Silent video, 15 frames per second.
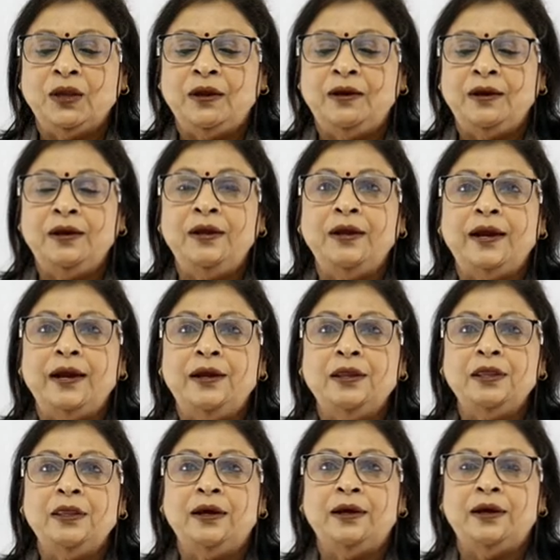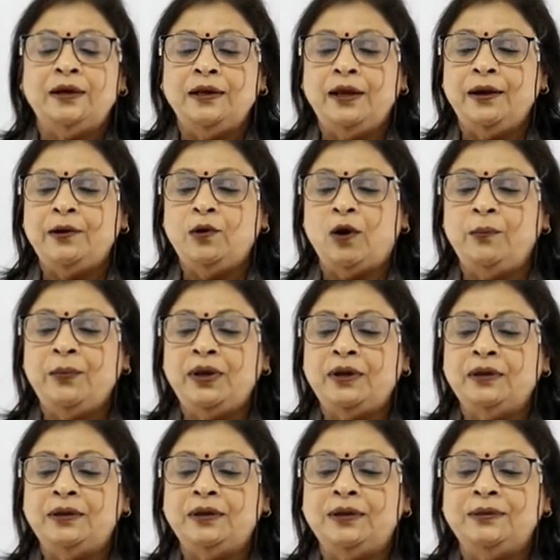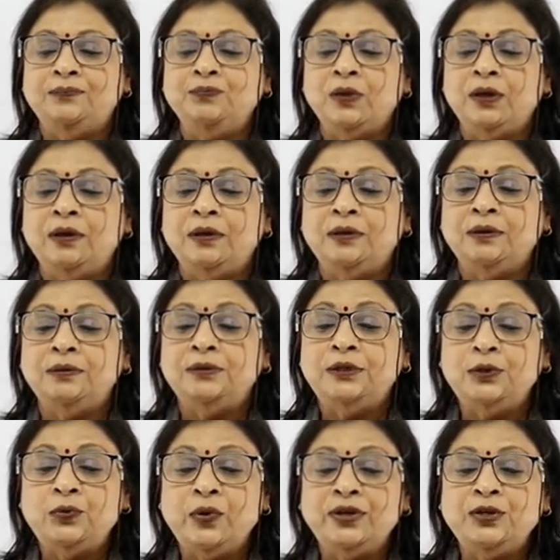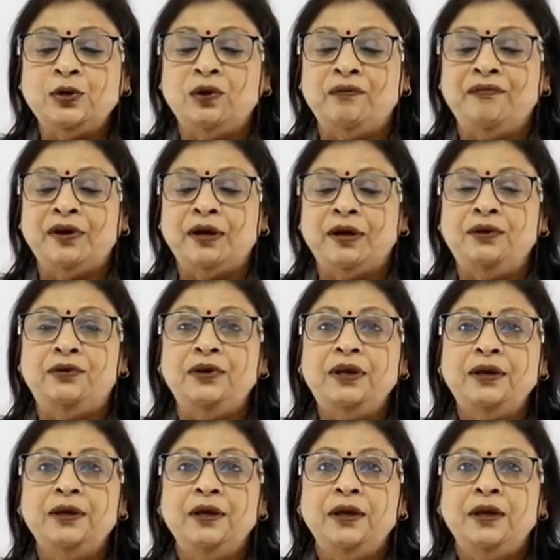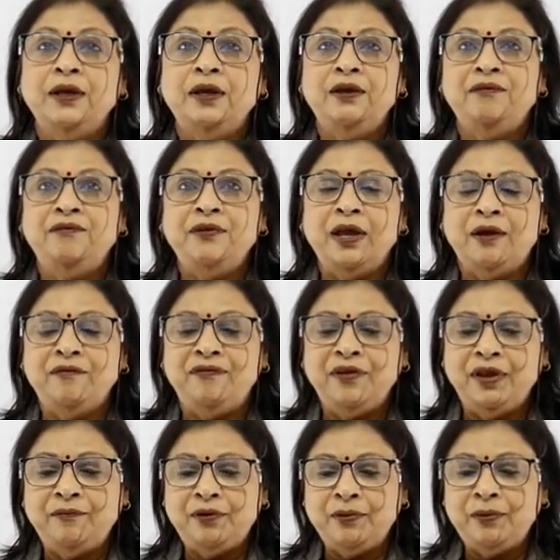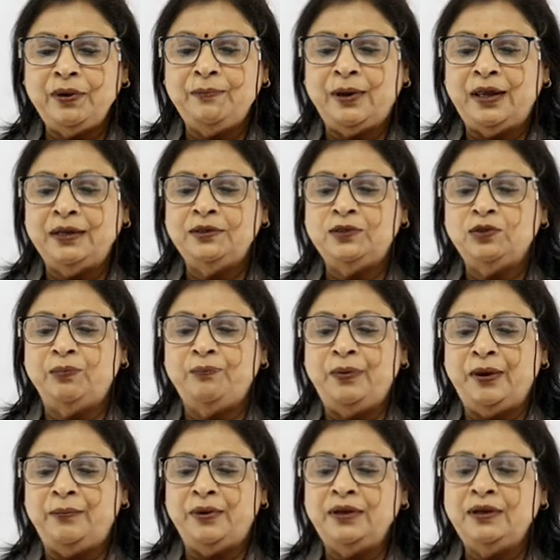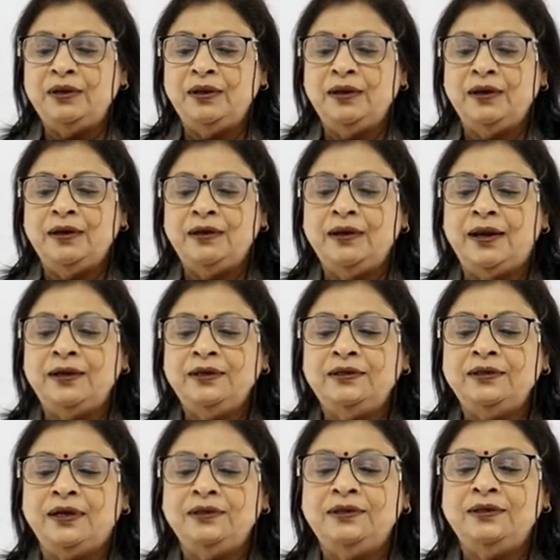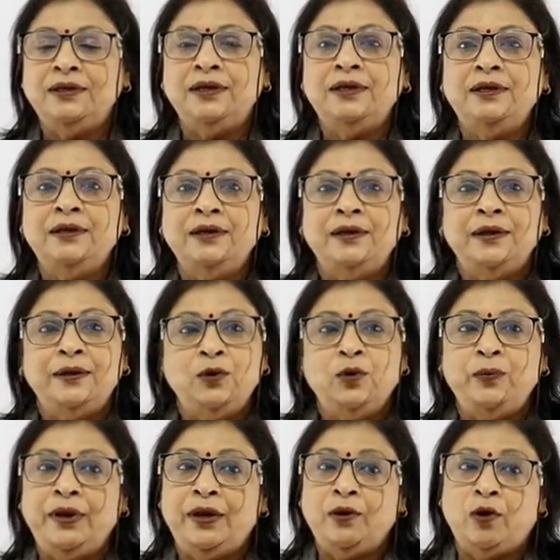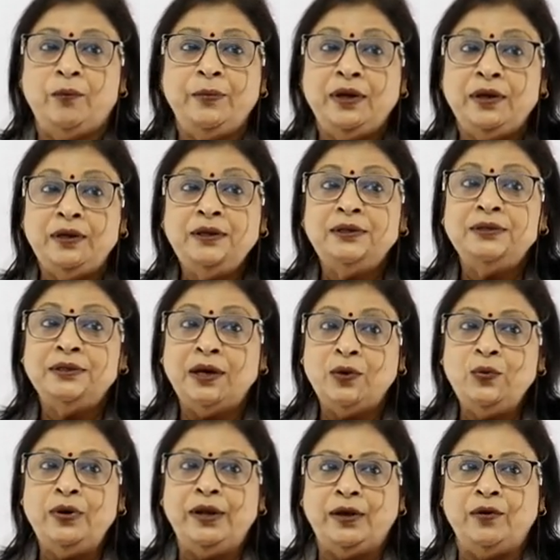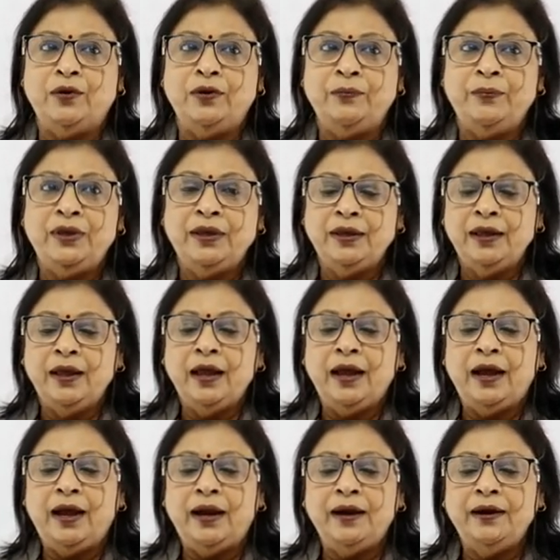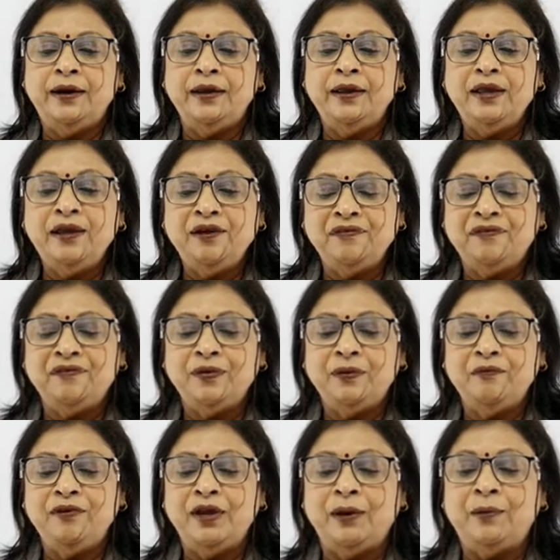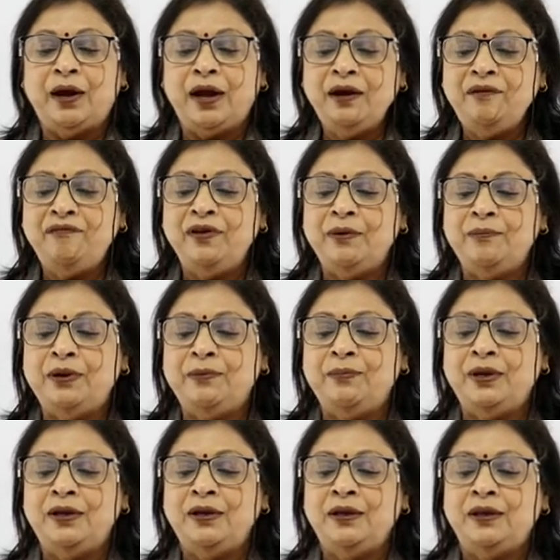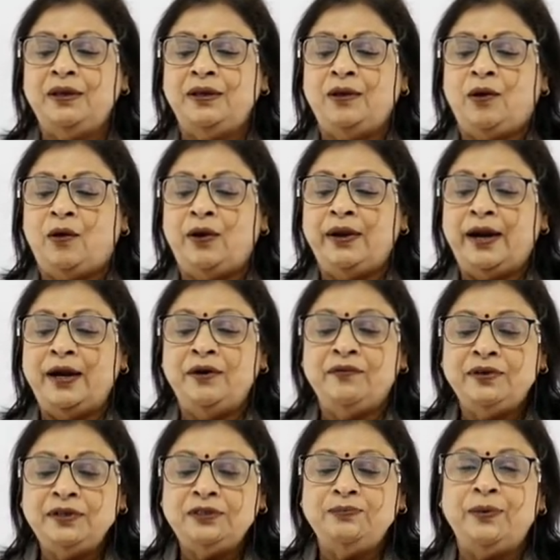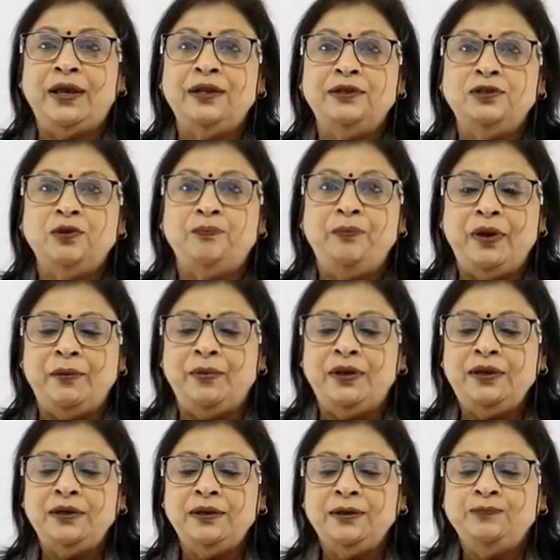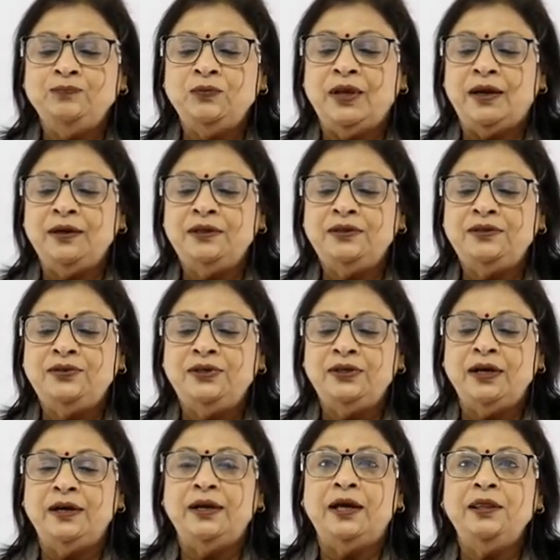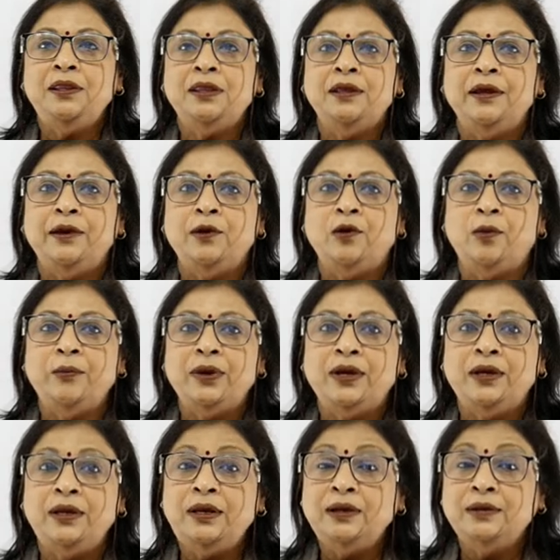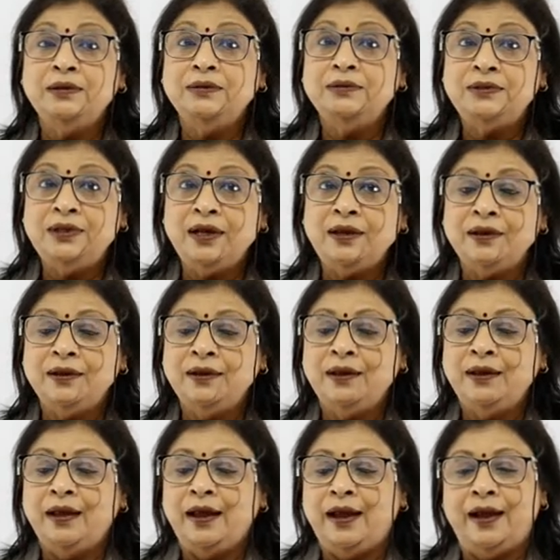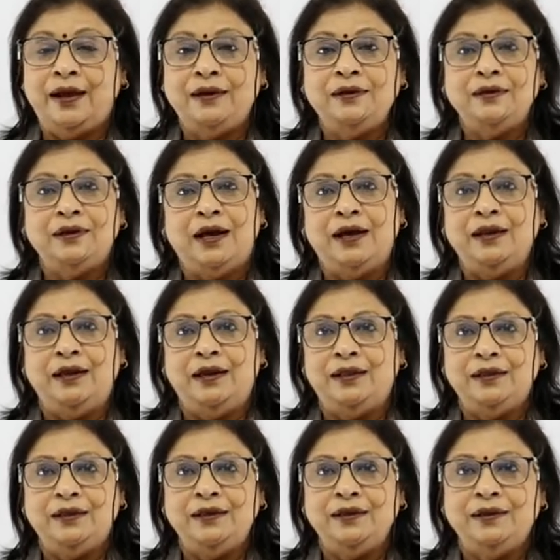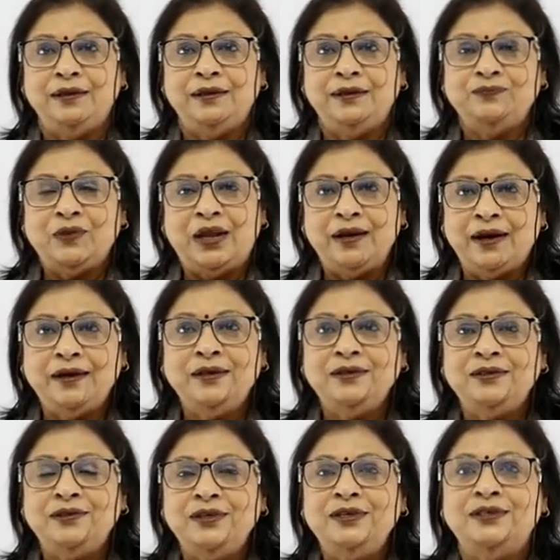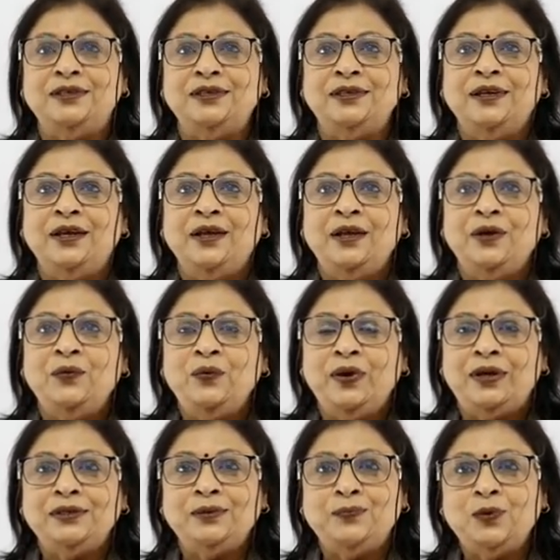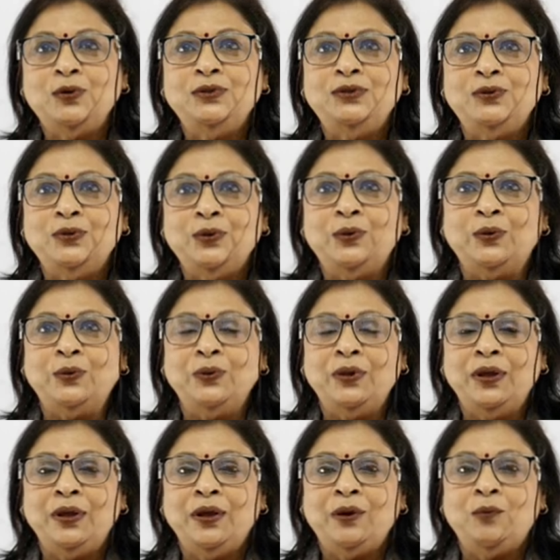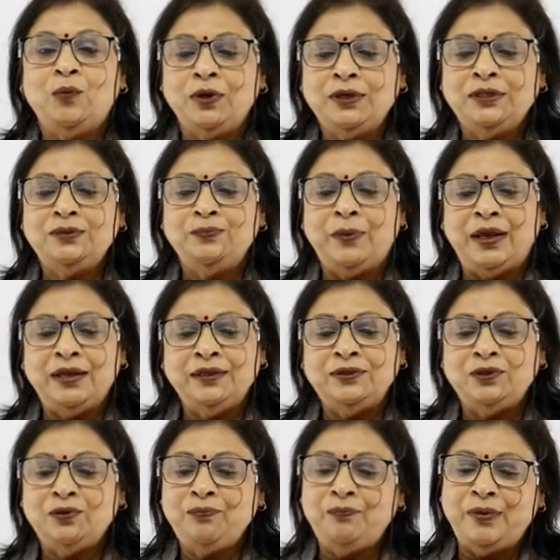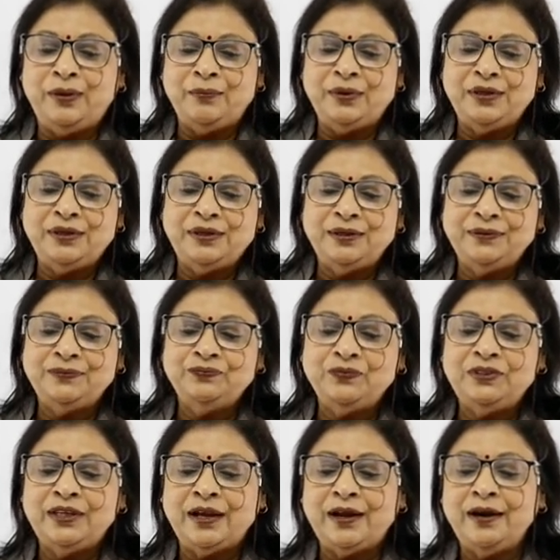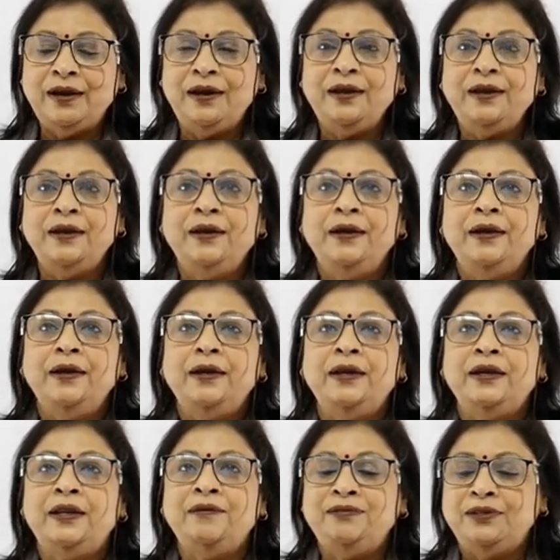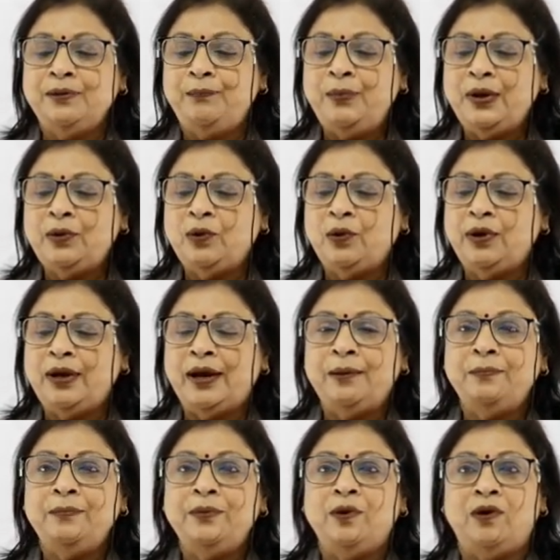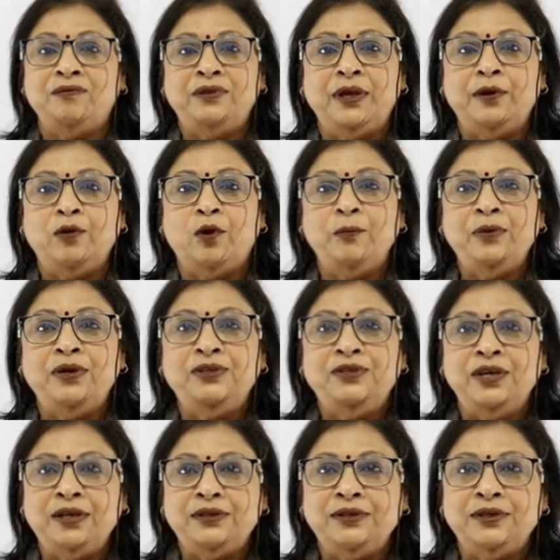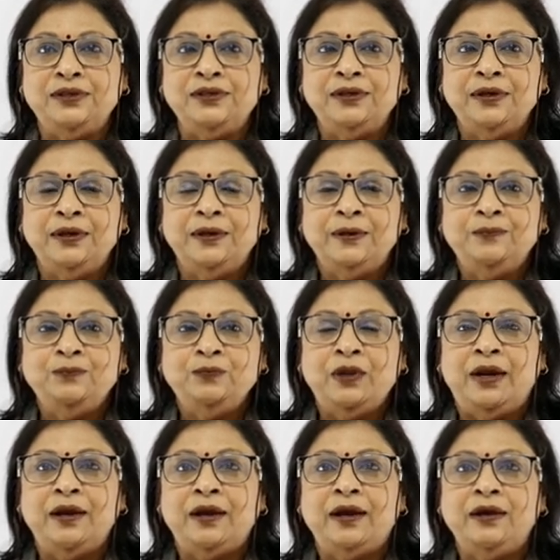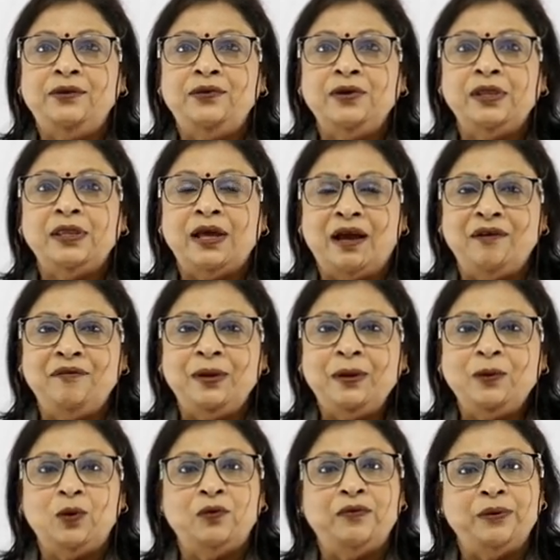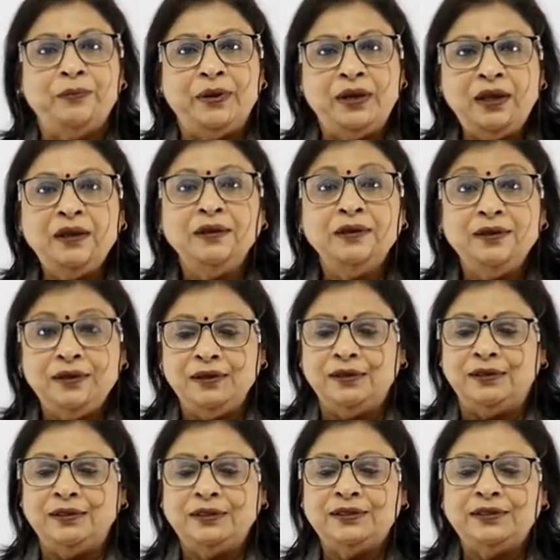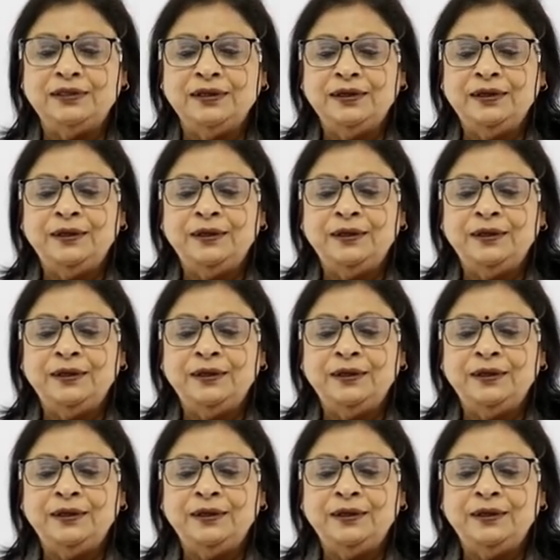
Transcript: It indicates the economic uh, uh, situation of a country if we have favorable balance of payment, that is considered to be economically sound economy. And if we have unfavorable or adverse balance of payment, that is treated as economically sick and unhealthy. And that is the reason we are supposed to know what is balance of payment. Secondly, it gives a pictogram of the economic changes that a country is having over many years.